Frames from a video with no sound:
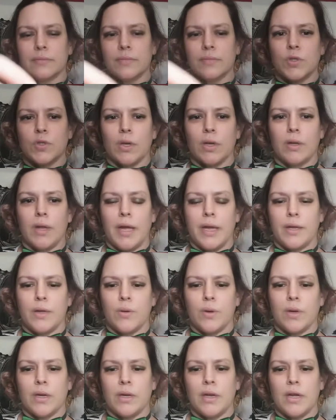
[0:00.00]
So like
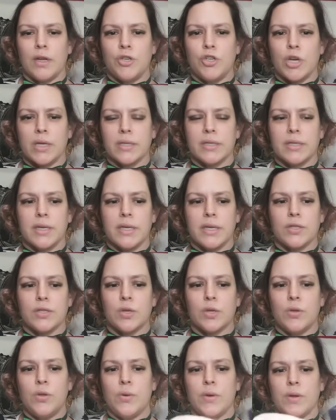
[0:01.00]
you can adjust it
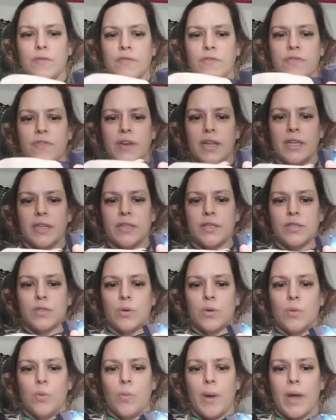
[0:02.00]
so you can fit it
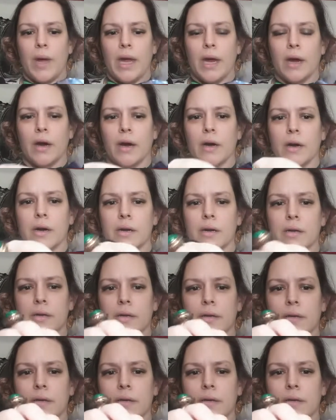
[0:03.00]
to where,